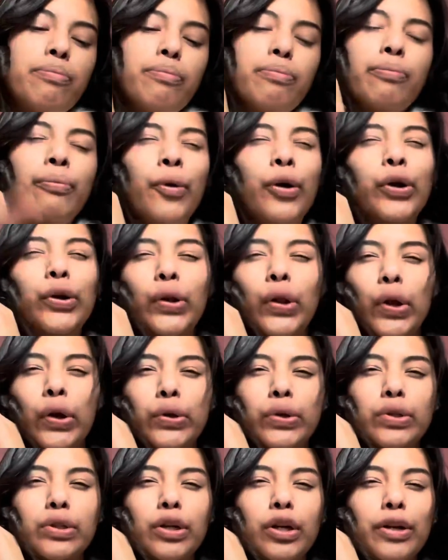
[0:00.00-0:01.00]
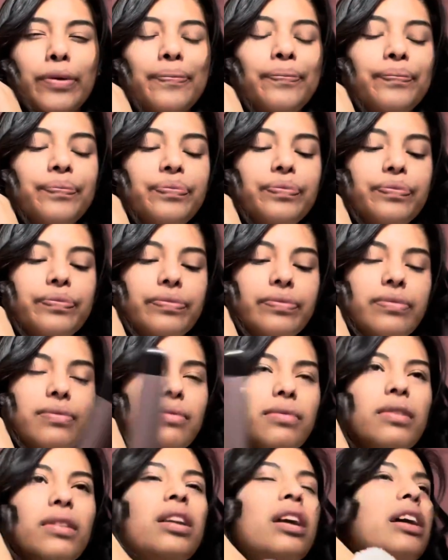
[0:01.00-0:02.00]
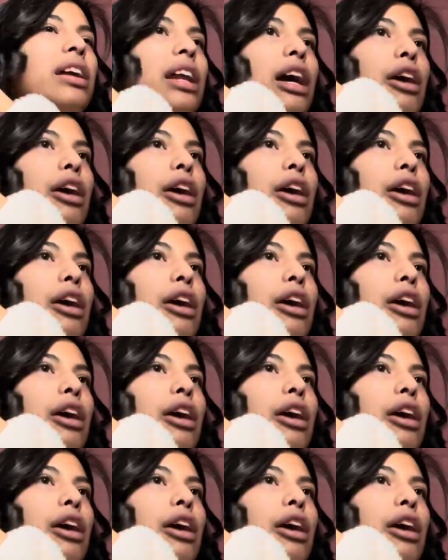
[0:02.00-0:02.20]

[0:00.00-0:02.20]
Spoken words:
more closer, and I